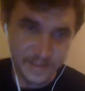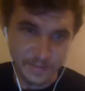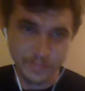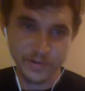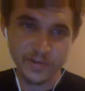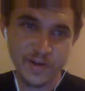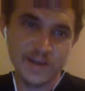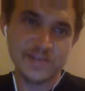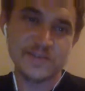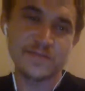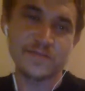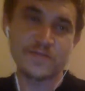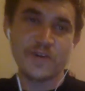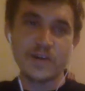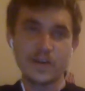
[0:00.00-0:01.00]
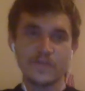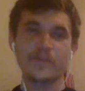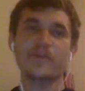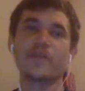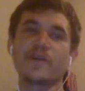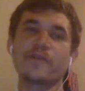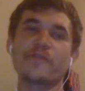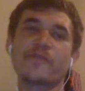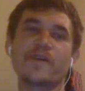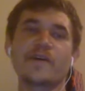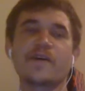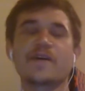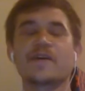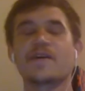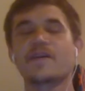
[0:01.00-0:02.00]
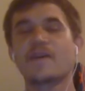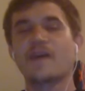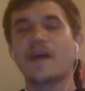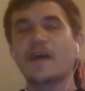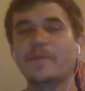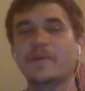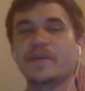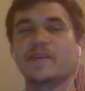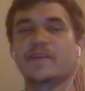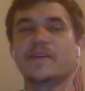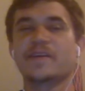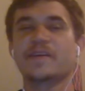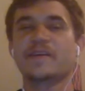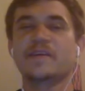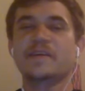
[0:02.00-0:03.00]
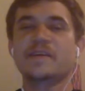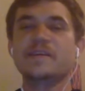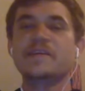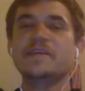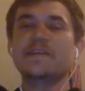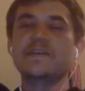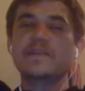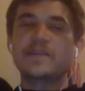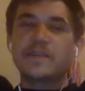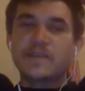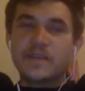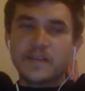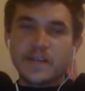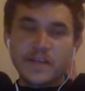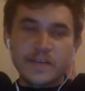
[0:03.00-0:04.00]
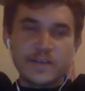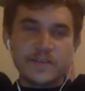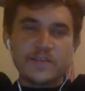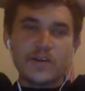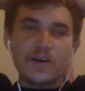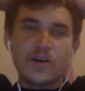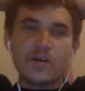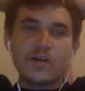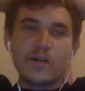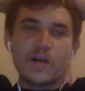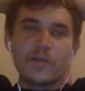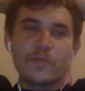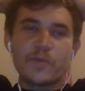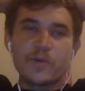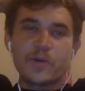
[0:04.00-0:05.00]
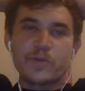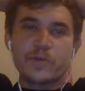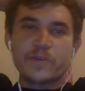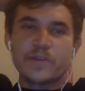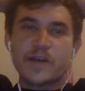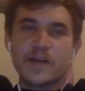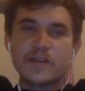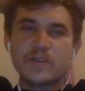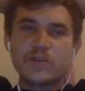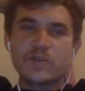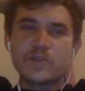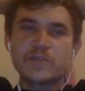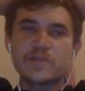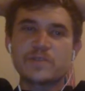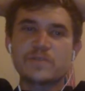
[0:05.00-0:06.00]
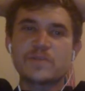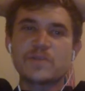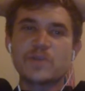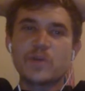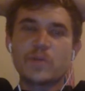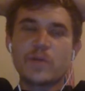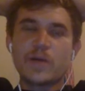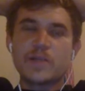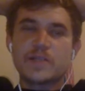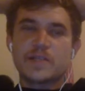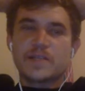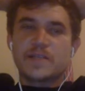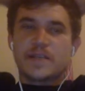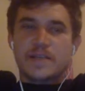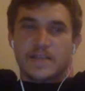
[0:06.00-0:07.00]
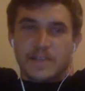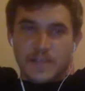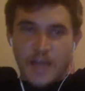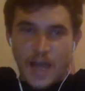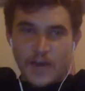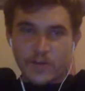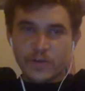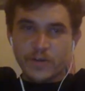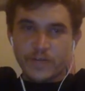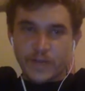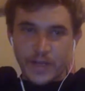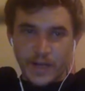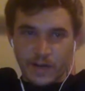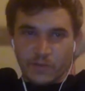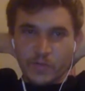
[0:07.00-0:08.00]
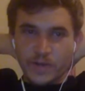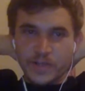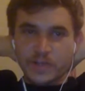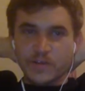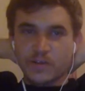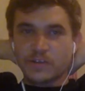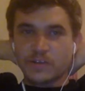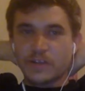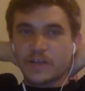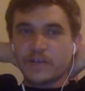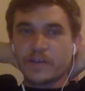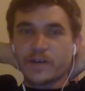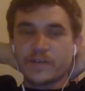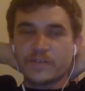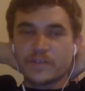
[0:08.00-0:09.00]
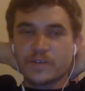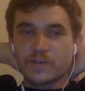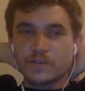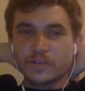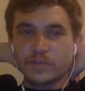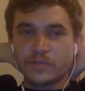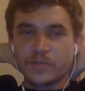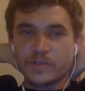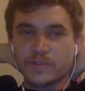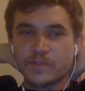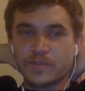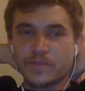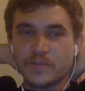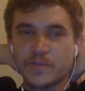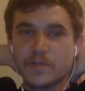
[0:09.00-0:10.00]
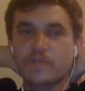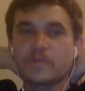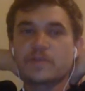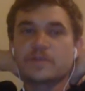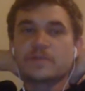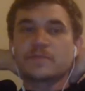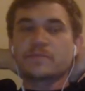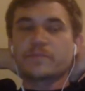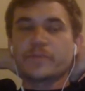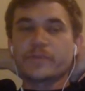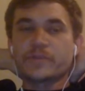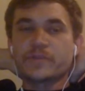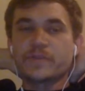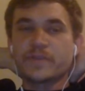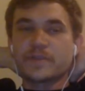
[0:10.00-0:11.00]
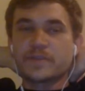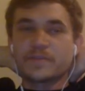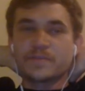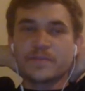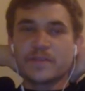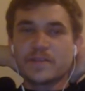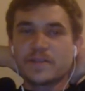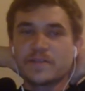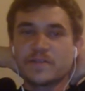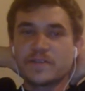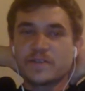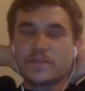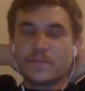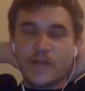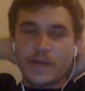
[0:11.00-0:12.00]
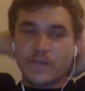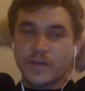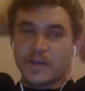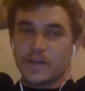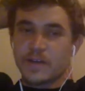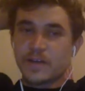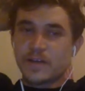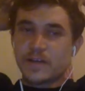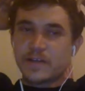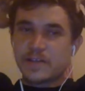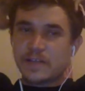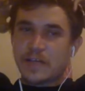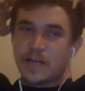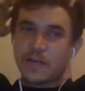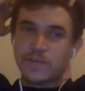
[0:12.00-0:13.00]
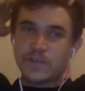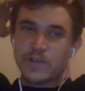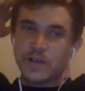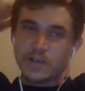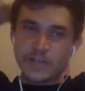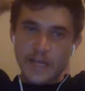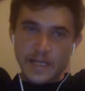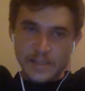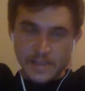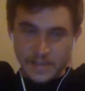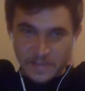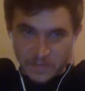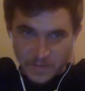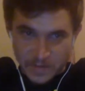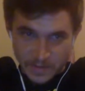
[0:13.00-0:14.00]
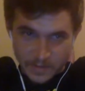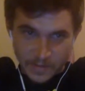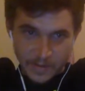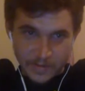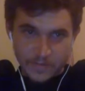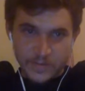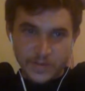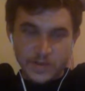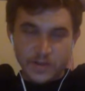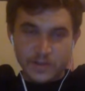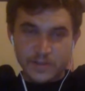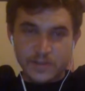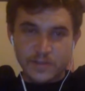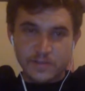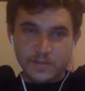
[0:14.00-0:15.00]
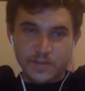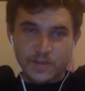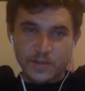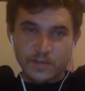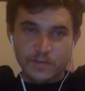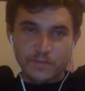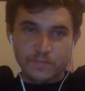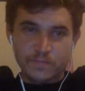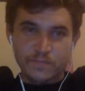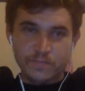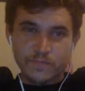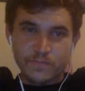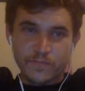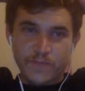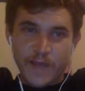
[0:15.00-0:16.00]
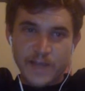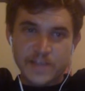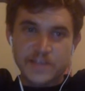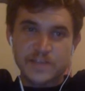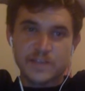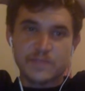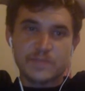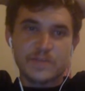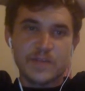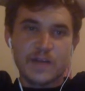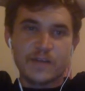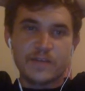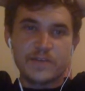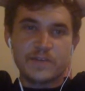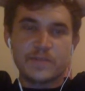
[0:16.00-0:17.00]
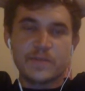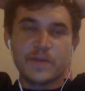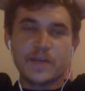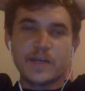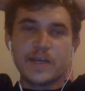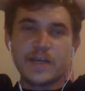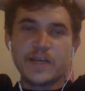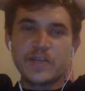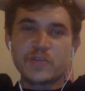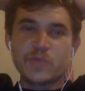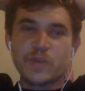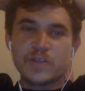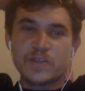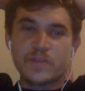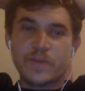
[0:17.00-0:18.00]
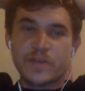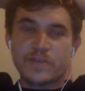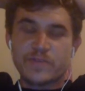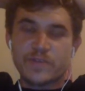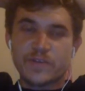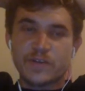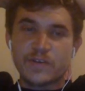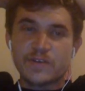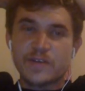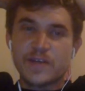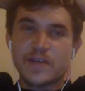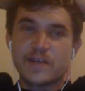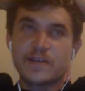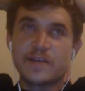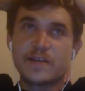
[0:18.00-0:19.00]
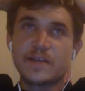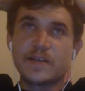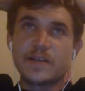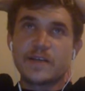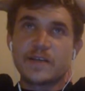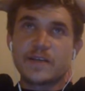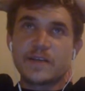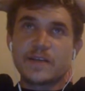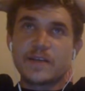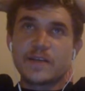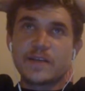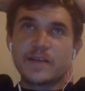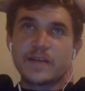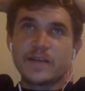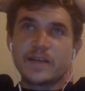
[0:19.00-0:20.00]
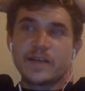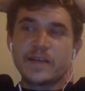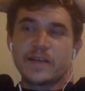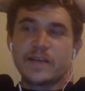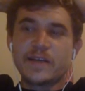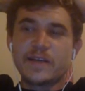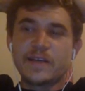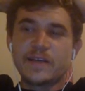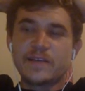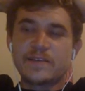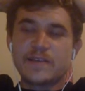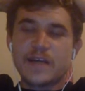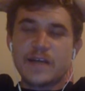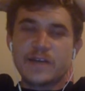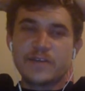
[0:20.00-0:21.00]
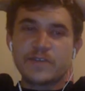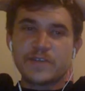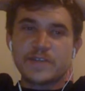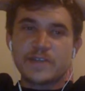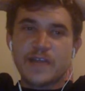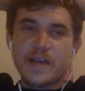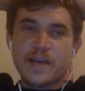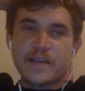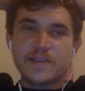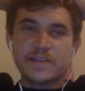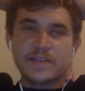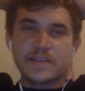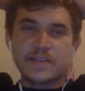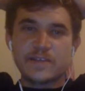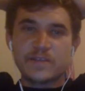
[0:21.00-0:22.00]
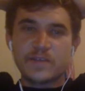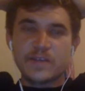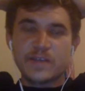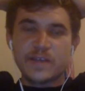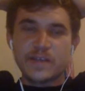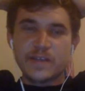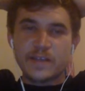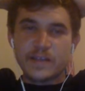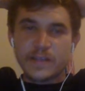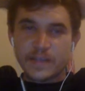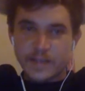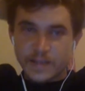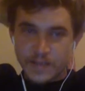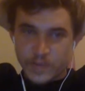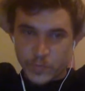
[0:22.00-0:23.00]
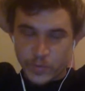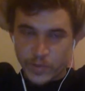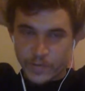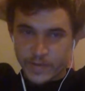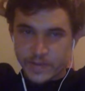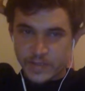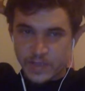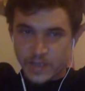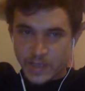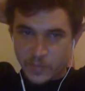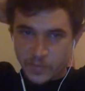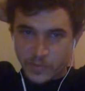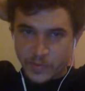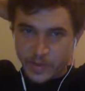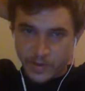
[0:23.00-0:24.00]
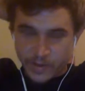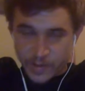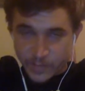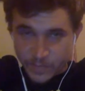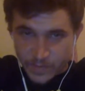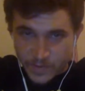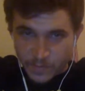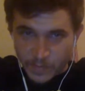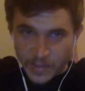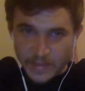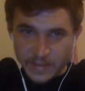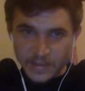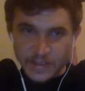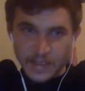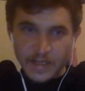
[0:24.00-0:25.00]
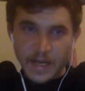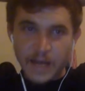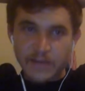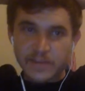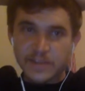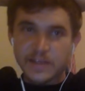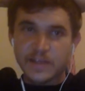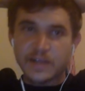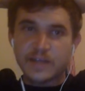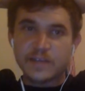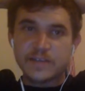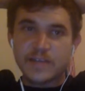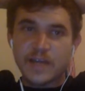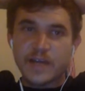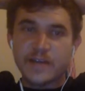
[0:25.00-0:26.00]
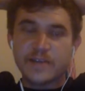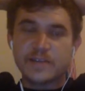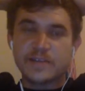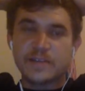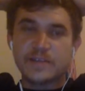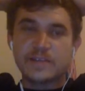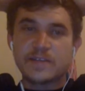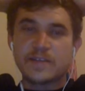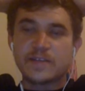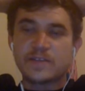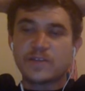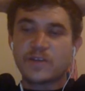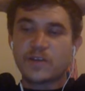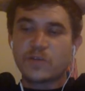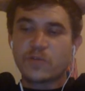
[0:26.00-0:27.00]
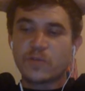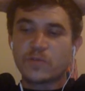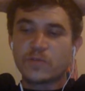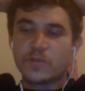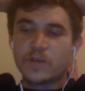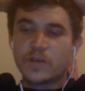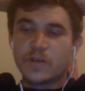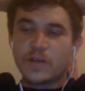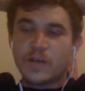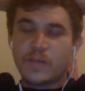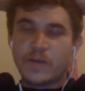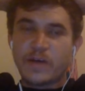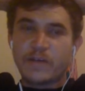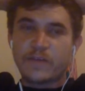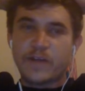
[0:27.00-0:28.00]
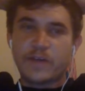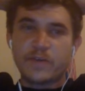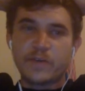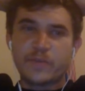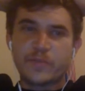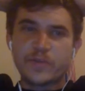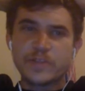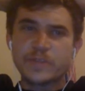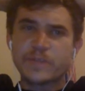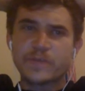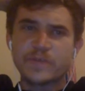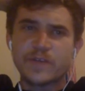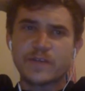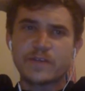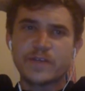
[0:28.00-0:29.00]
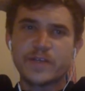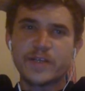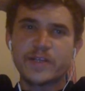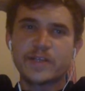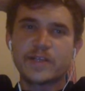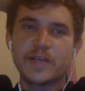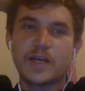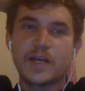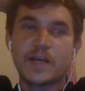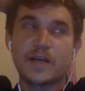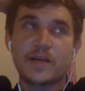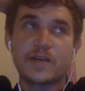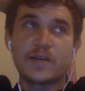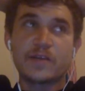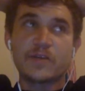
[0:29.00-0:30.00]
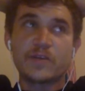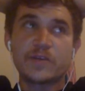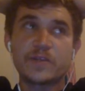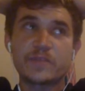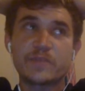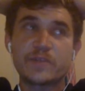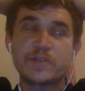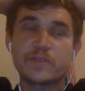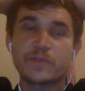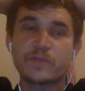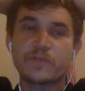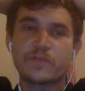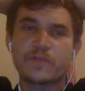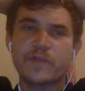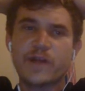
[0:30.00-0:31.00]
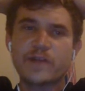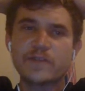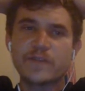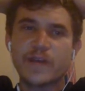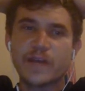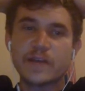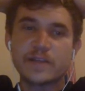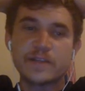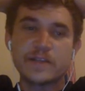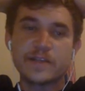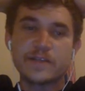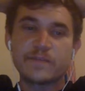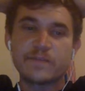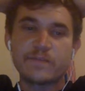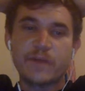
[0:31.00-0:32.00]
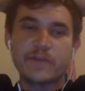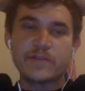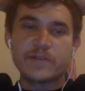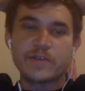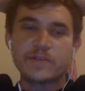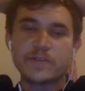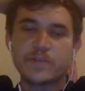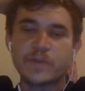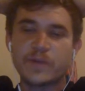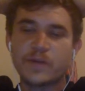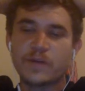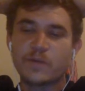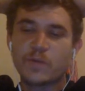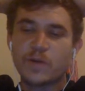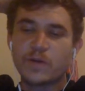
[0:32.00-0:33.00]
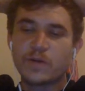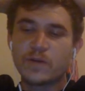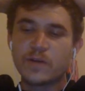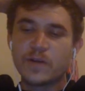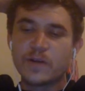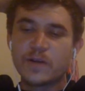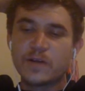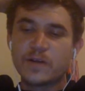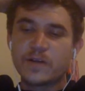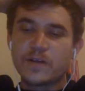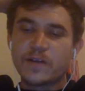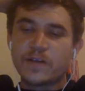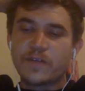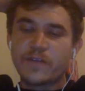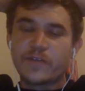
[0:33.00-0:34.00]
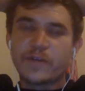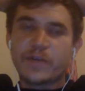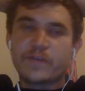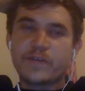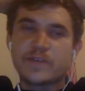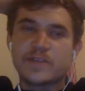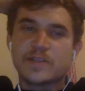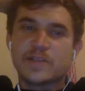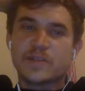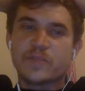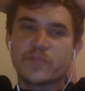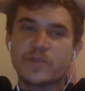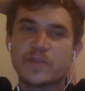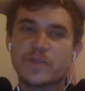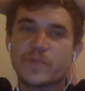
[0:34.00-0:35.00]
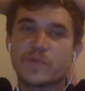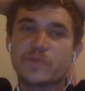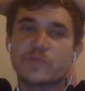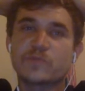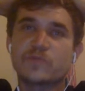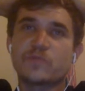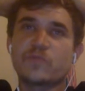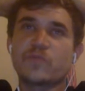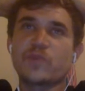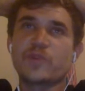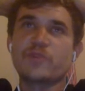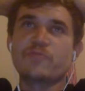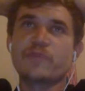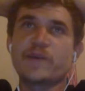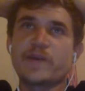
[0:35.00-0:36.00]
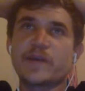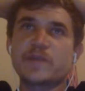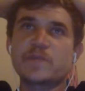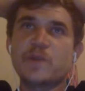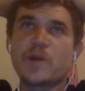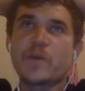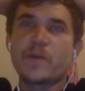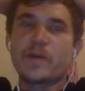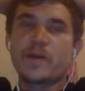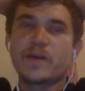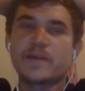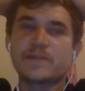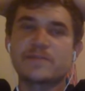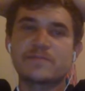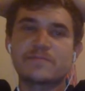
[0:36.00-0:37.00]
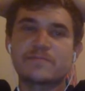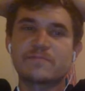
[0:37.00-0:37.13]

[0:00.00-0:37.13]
the progressives right off a cliff. I mean, he's all on board with consequentialism so much that he says, I don't even care what it's called. I don't care if it's called liberalism, conservatism, Bolshevism, thisivism, that. He doesn't care if it's called Nazism. He doesn't care if it's called, you know, fascism, Stalinism. He just wants the best results. And he's not using science. And he's in this previous clip, you hear him basically denouncing science. He says, you know, well, I don't need principles. I don't need, you know, all these principles for philosophy. I just need my results to be good. Well, if you don't have consistent principles, when you run an experiment, it's